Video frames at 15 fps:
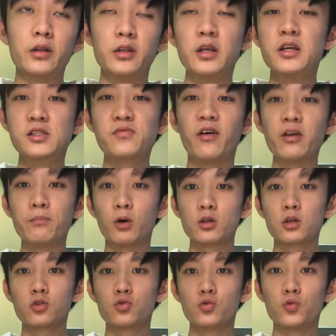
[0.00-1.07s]
It's very
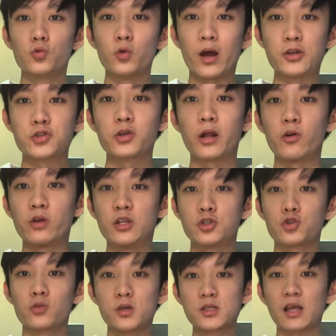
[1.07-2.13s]
important to ensure that
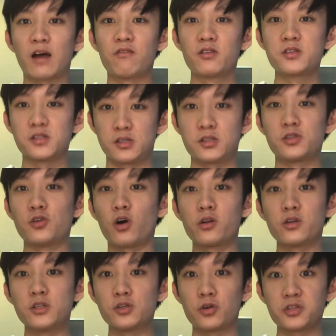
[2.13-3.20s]
insurance covers this. It's
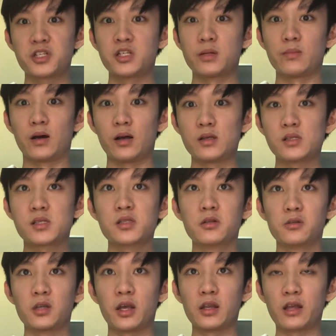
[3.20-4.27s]
not cheap, but it's
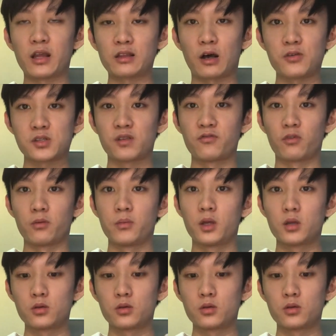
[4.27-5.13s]
38,000 for me.